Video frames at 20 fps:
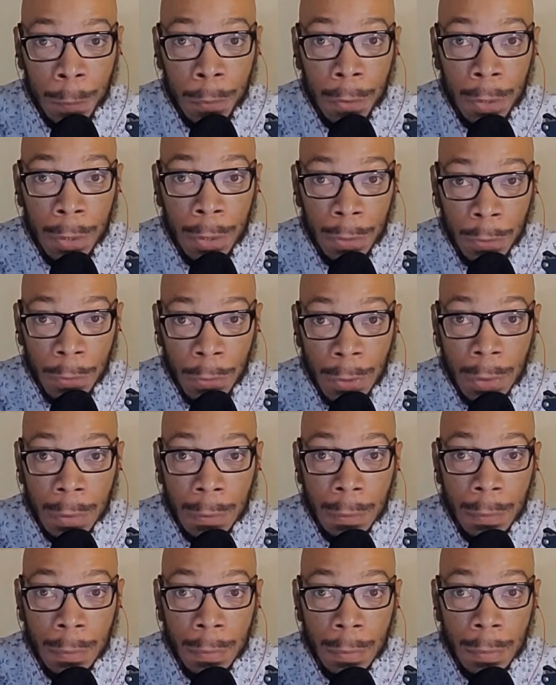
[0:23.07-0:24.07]
produce.
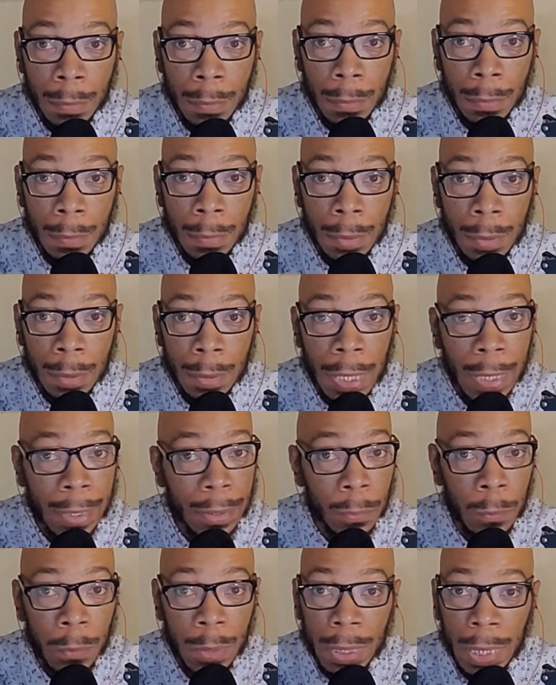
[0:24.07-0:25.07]

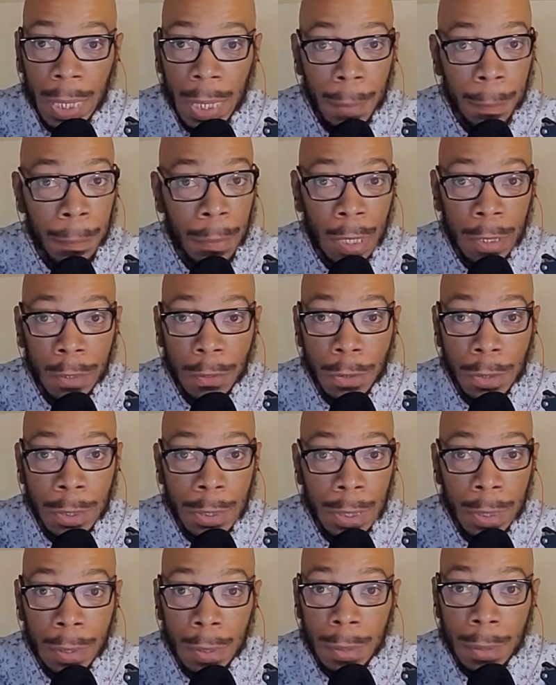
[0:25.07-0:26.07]
That's what a boss
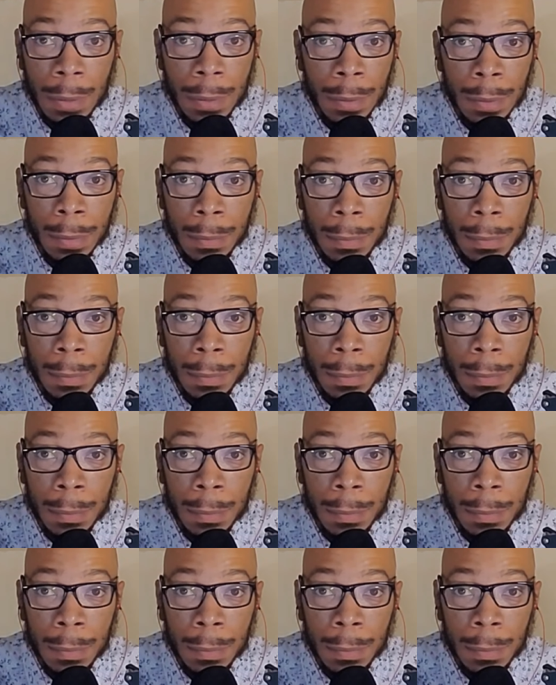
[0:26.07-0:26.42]
does.